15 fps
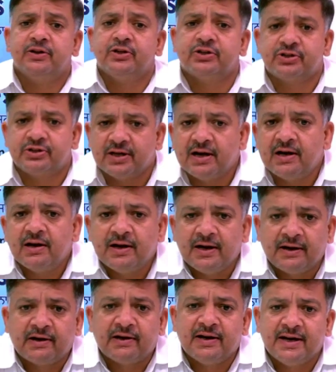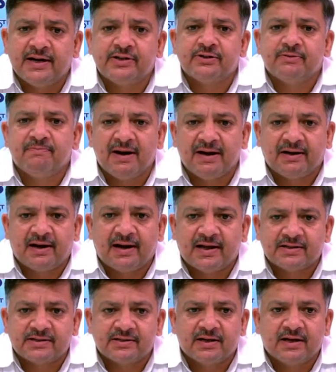still it needs
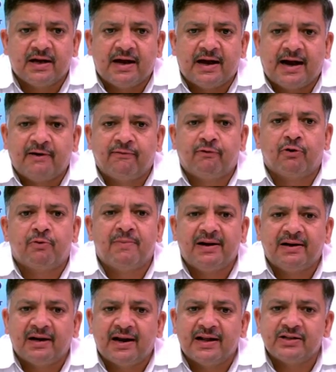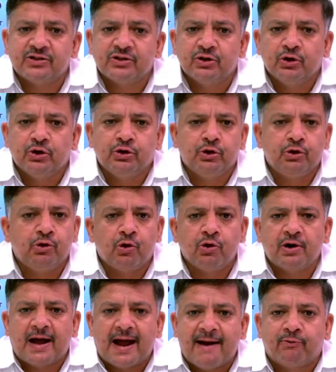maintenance, and for maintenance you don't
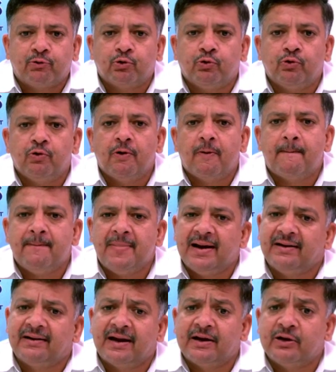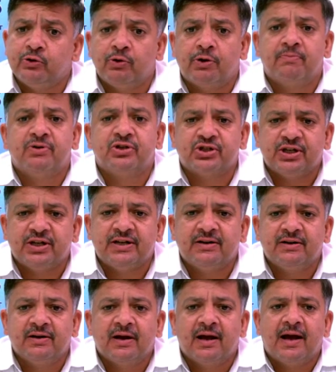have to maintain your machine
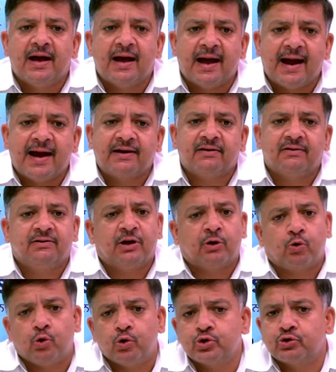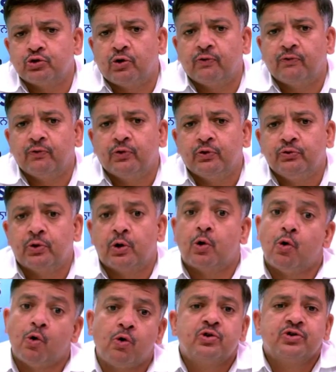at the cost of your
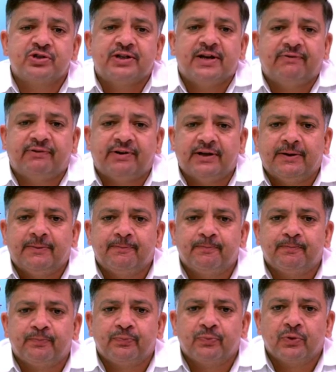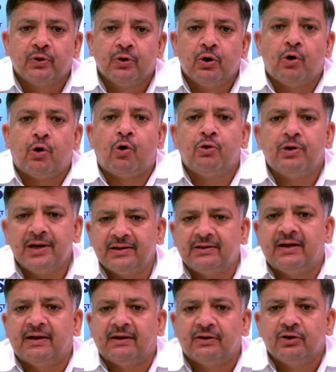own safety. Only
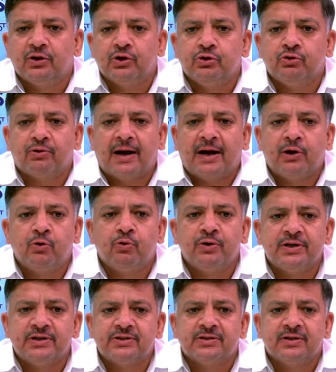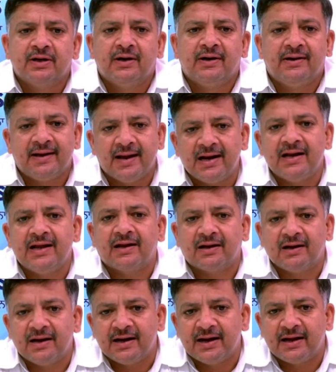thing you can do is daily
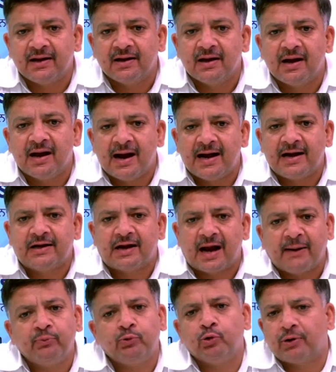cleaning and time to